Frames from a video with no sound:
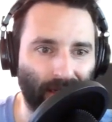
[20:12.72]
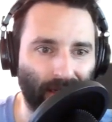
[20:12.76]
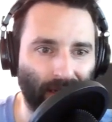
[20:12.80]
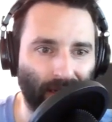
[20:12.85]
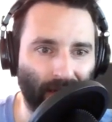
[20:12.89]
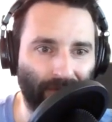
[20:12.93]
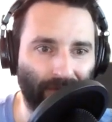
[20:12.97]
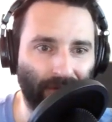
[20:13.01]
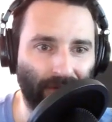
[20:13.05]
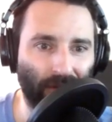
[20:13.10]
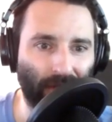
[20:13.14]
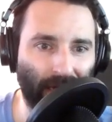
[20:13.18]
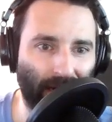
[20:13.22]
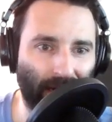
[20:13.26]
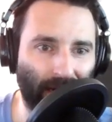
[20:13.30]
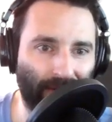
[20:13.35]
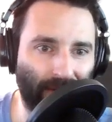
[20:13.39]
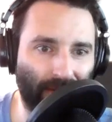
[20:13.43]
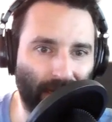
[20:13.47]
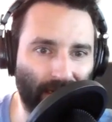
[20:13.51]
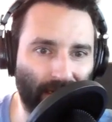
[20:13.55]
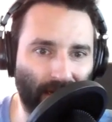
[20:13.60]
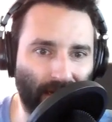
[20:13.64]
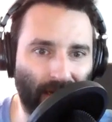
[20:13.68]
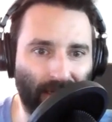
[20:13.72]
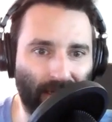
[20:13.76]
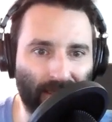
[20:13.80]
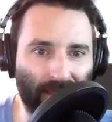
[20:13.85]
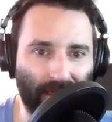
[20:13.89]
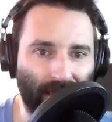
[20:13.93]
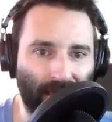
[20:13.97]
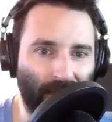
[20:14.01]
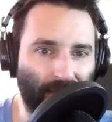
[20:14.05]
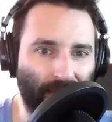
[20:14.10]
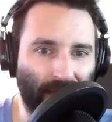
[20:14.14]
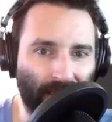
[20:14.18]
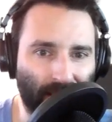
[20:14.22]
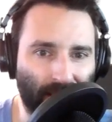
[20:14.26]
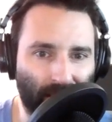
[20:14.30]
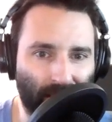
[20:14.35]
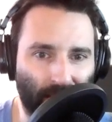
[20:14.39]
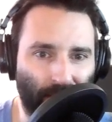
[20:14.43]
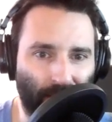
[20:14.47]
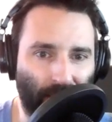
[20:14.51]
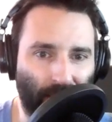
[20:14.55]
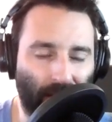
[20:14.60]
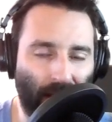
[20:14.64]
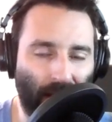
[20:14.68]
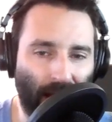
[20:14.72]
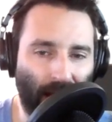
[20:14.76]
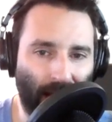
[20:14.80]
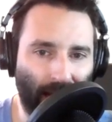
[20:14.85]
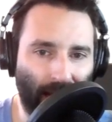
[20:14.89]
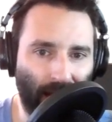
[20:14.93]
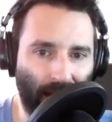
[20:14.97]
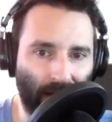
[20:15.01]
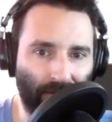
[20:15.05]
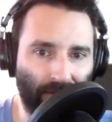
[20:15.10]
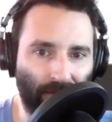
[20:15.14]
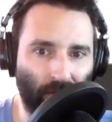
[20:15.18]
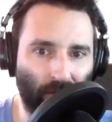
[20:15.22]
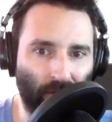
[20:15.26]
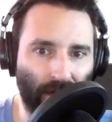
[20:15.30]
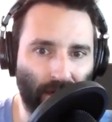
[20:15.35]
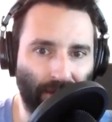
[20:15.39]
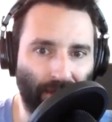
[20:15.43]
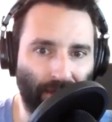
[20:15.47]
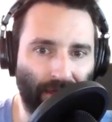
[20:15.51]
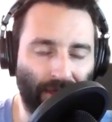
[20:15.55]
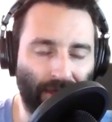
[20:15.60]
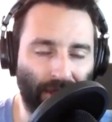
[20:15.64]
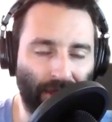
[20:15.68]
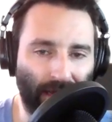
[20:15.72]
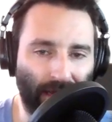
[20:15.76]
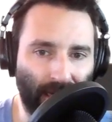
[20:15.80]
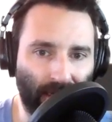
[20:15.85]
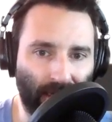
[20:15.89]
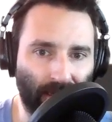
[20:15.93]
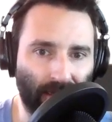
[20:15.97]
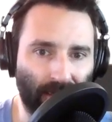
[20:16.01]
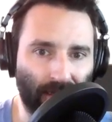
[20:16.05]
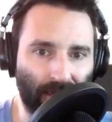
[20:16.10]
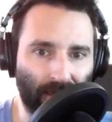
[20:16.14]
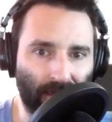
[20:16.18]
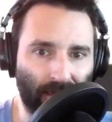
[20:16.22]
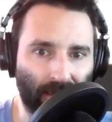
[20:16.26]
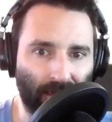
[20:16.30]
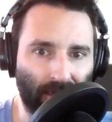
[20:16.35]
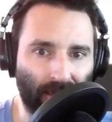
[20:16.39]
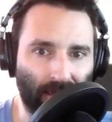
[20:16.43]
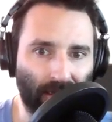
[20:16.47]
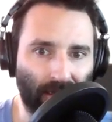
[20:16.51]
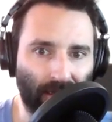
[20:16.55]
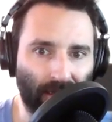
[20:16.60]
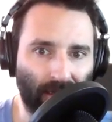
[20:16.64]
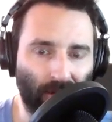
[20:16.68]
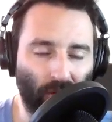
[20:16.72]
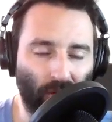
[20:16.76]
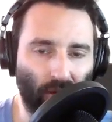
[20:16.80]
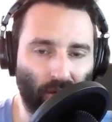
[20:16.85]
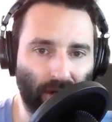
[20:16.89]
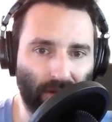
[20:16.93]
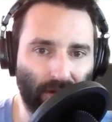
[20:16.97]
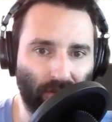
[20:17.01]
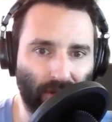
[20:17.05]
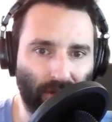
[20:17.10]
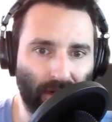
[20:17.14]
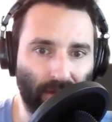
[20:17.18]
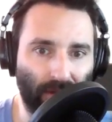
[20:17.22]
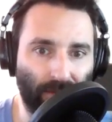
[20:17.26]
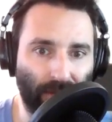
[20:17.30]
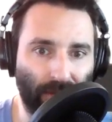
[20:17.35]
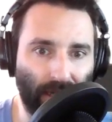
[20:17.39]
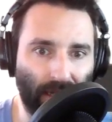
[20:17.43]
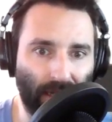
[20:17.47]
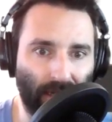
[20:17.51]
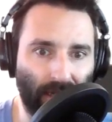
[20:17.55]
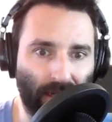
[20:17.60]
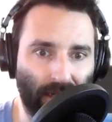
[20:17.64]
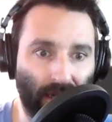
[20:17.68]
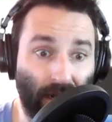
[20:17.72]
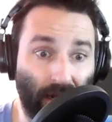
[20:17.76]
If you could have an unlimited supply of one thing, what would it be?